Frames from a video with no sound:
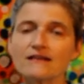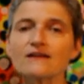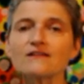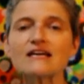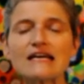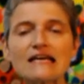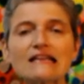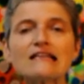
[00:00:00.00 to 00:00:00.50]

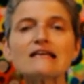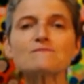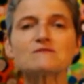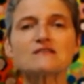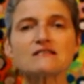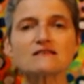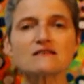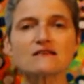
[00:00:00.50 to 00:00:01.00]
Now the
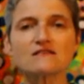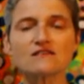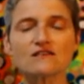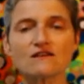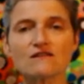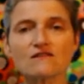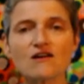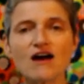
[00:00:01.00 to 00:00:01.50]
eclipses this
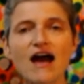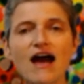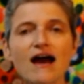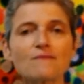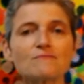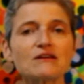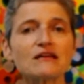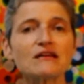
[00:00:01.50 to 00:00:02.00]
year are
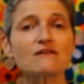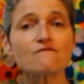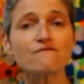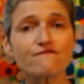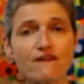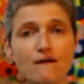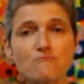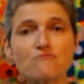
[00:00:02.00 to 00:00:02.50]
happening in
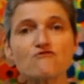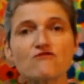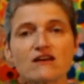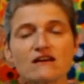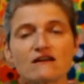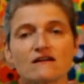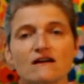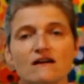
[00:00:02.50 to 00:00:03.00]

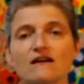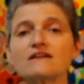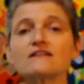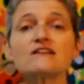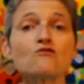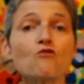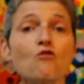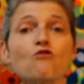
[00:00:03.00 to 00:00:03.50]
February
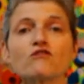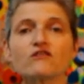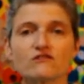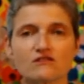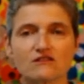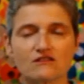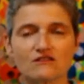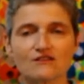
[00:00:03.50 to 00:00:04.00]
and in
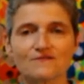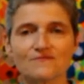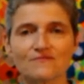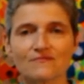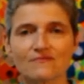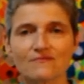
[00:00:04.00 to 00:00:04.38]
August.